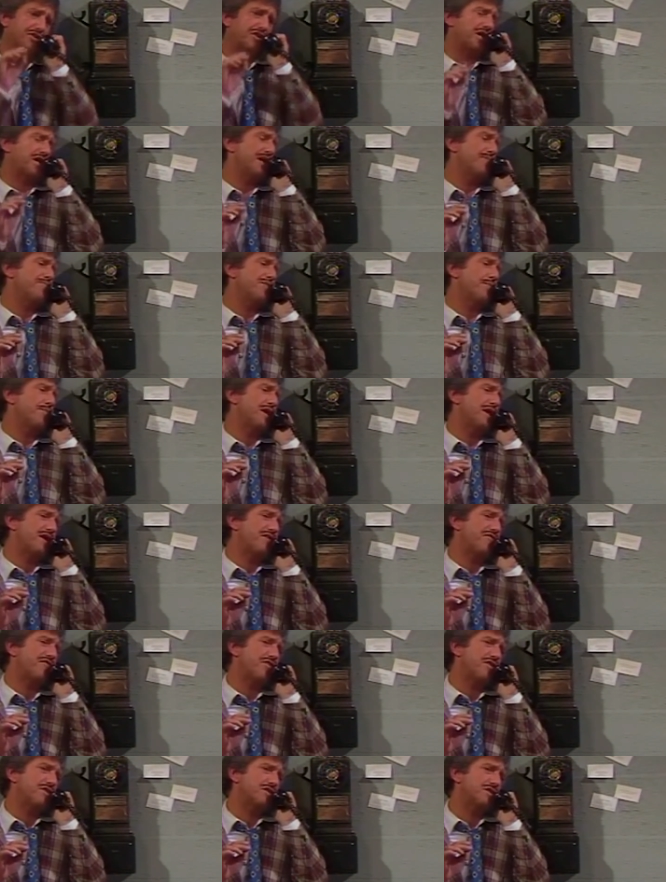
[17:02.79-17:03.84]
I should give them the
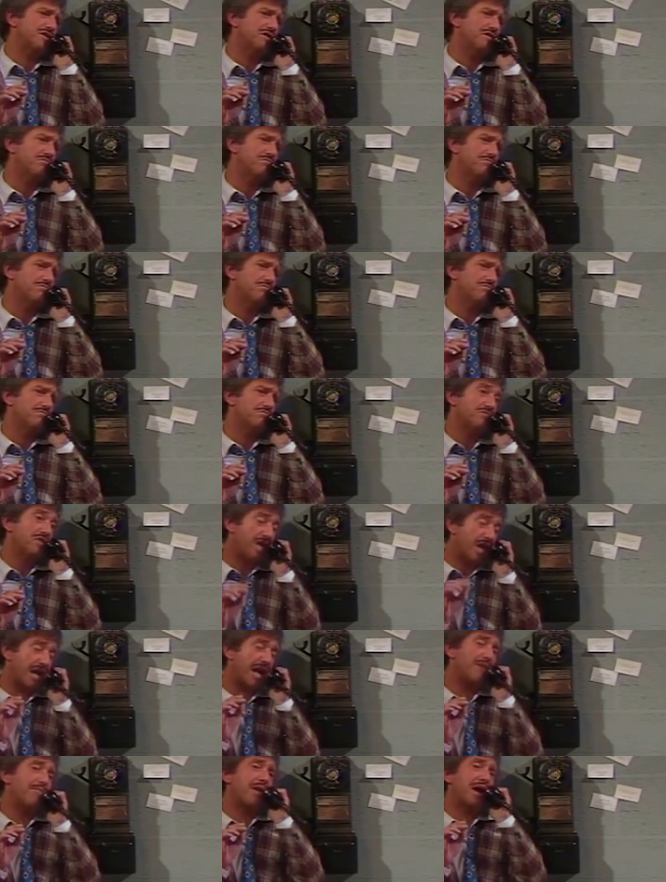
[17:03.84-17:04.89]
money first?
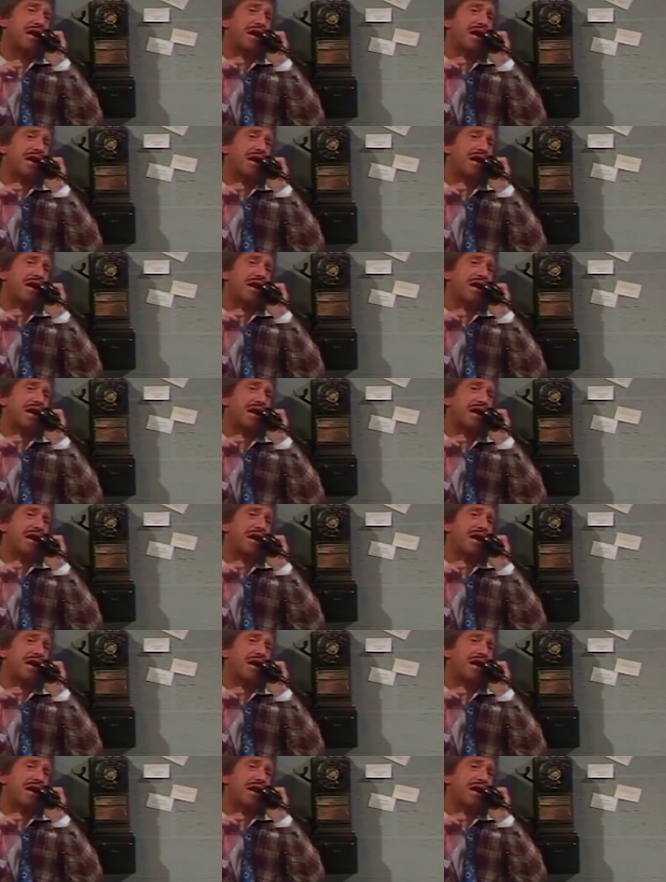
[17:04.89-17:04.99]
Yeah, that